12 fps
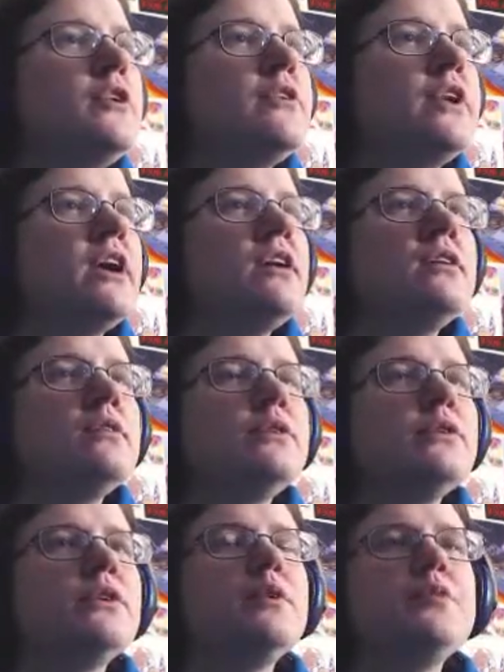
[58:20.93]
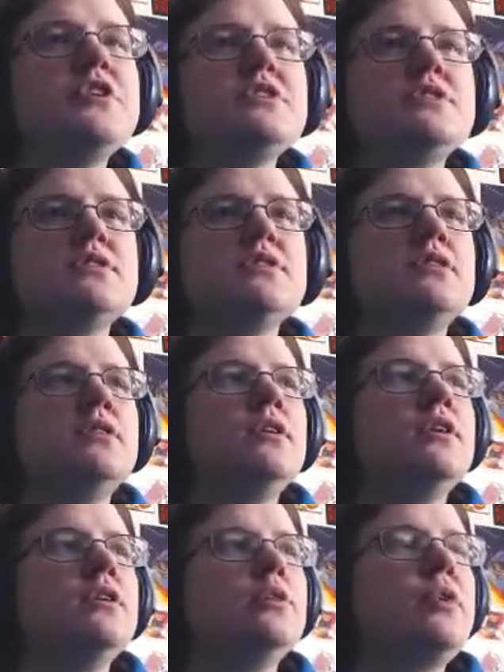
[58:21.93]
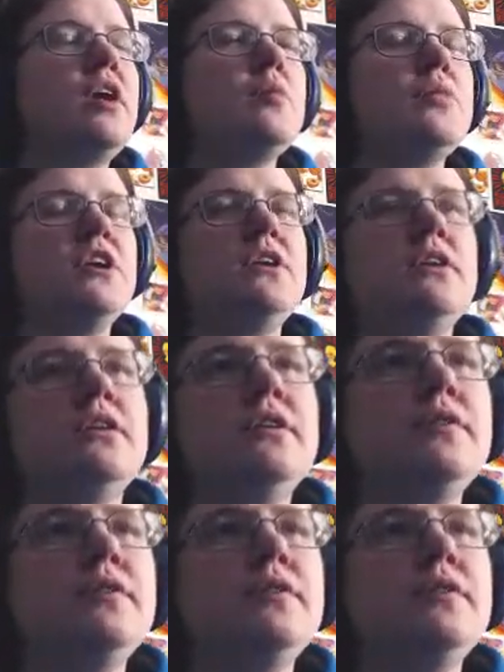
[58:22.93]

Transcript: okay, i will go up this ramp here.